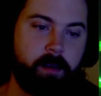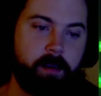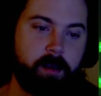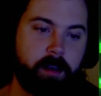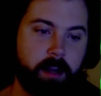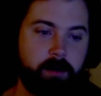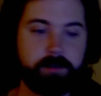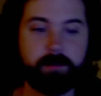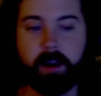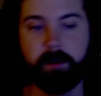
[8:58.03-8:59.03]
Kyle
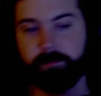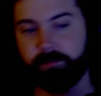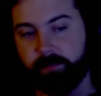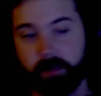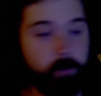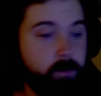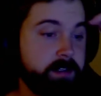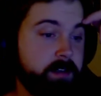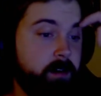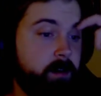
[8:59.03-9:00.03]
was right. It
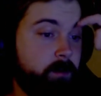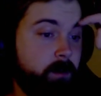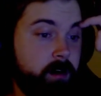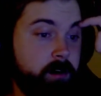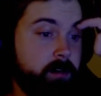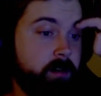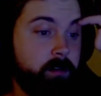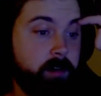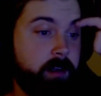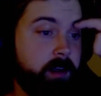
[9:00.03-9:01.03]
wasn't a long walk,
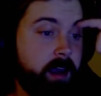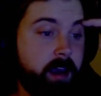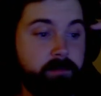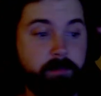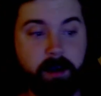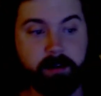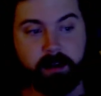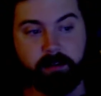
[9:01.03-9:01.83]
only a half-mile down the